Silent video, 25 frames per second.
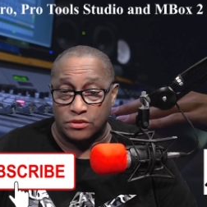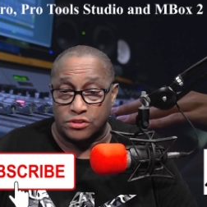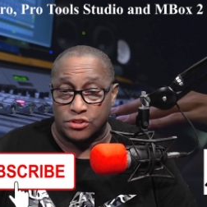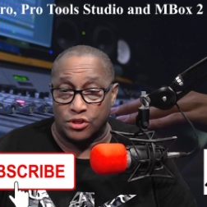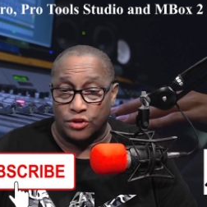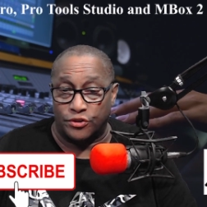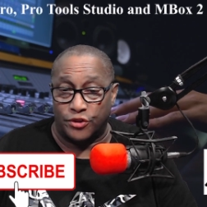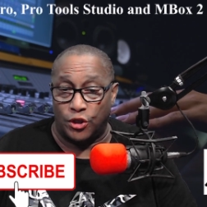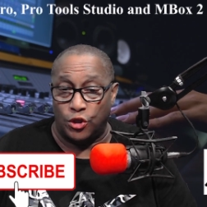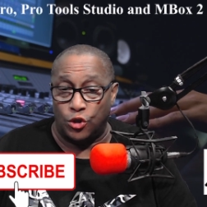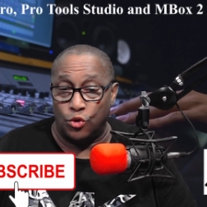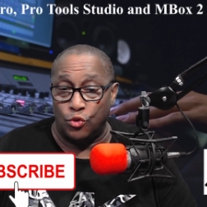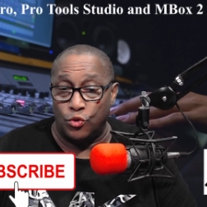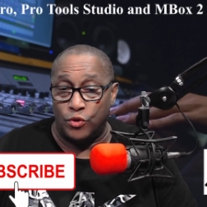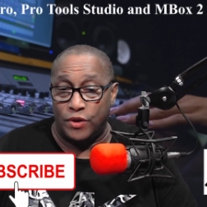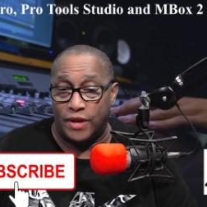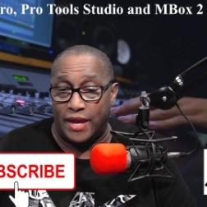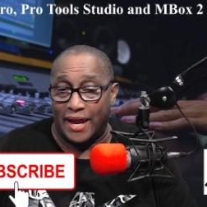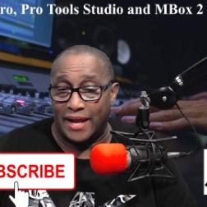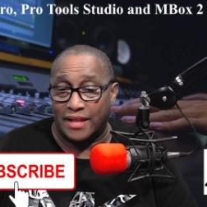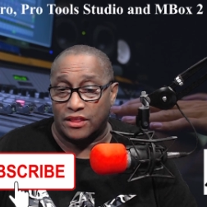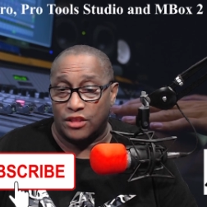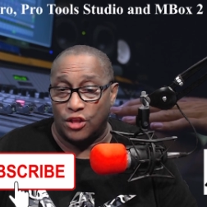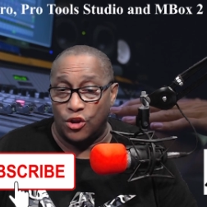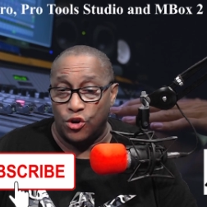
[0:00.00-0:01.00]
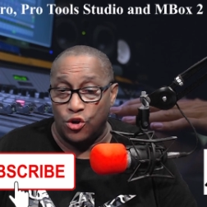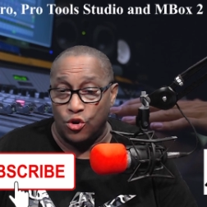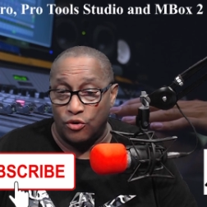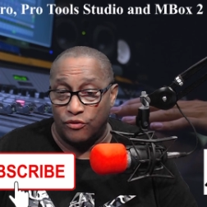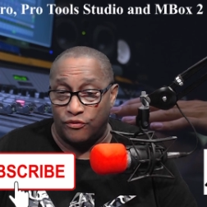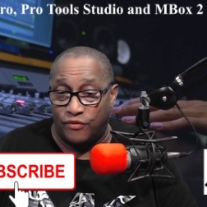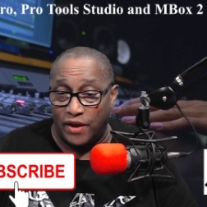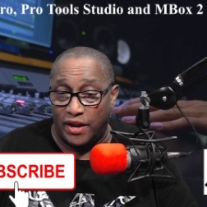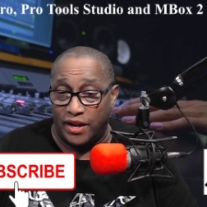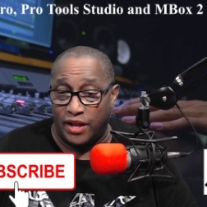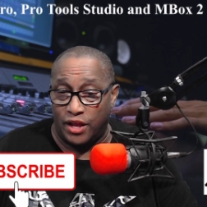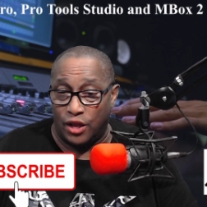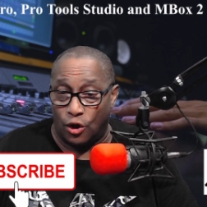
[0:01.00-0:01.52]
so that you get the new
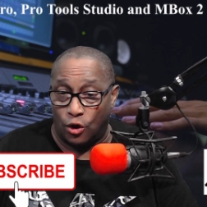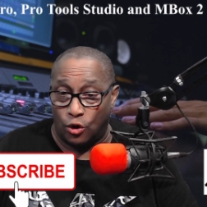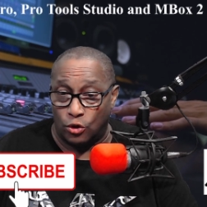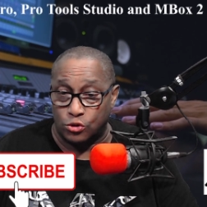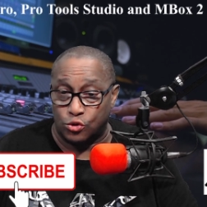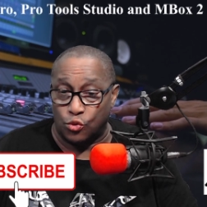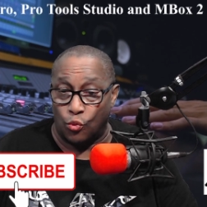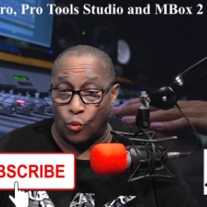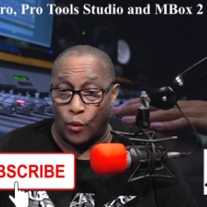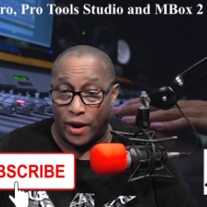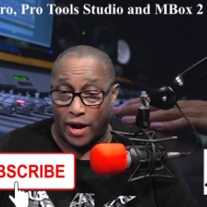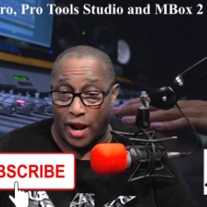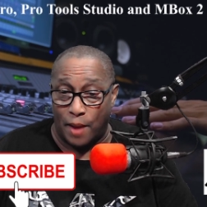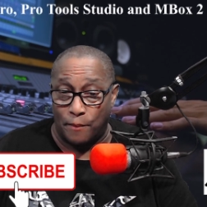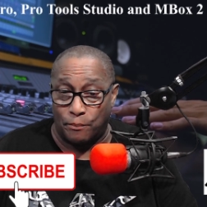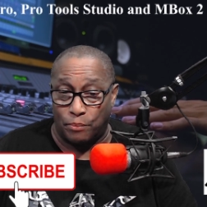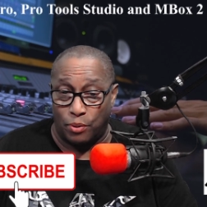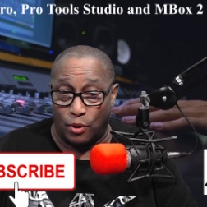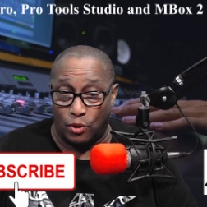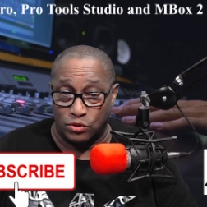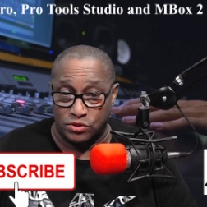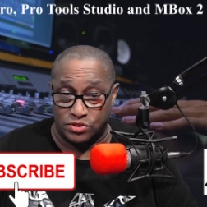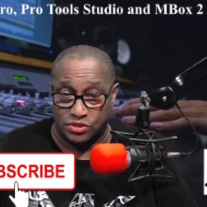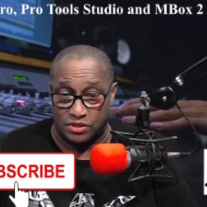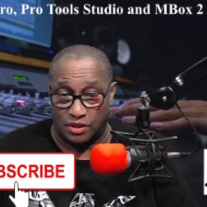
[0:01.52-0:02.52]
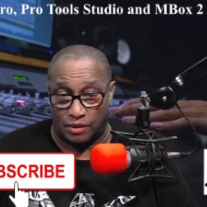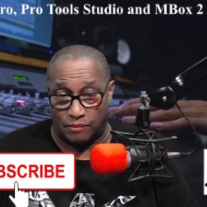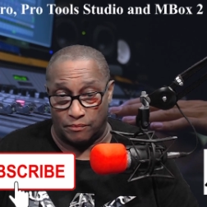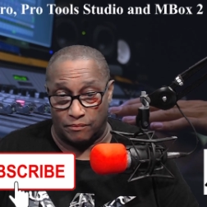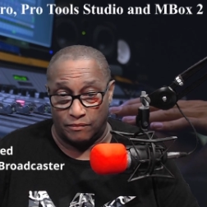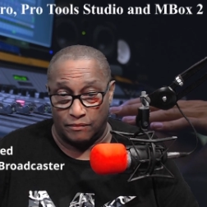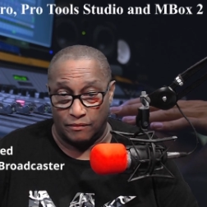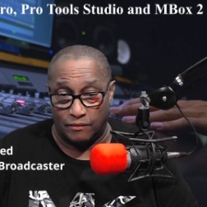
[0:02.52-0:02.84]
videos when I post them.